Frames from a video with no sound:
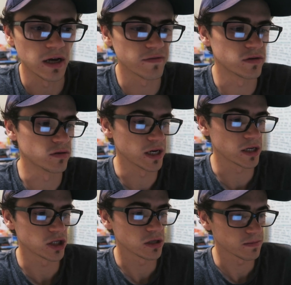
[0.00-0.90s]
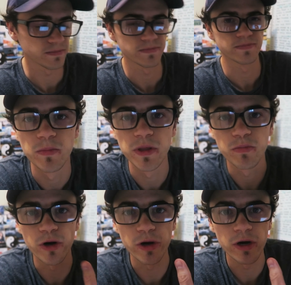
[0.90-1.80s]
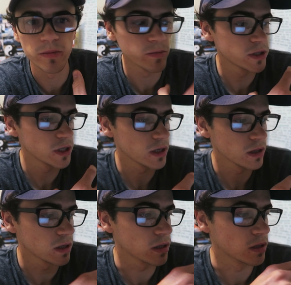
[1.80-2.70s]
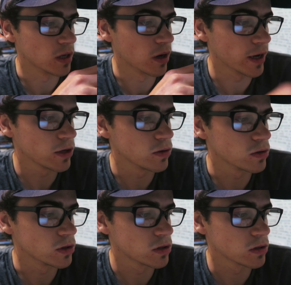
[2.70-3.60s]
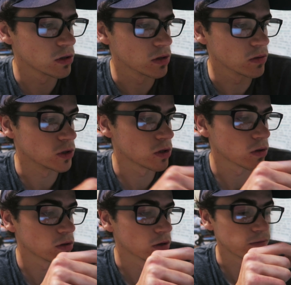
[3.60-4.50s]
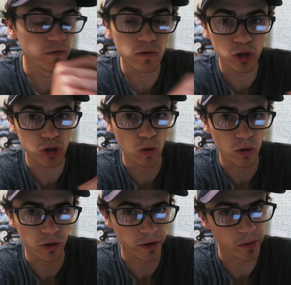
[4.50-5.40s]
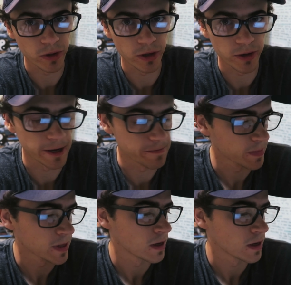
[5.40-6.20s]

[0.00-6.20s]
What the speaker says: life direction. But the program in particular that I used was called the Future Authoring Program.